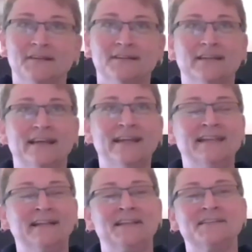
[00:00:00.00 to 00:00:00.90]

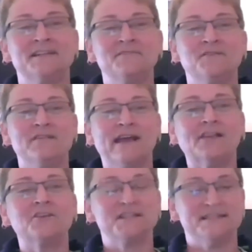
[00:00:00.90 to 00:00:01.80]
Anything that doesn't involve
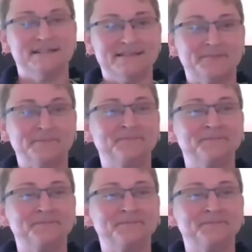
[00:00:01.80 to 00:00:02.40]
allergy season.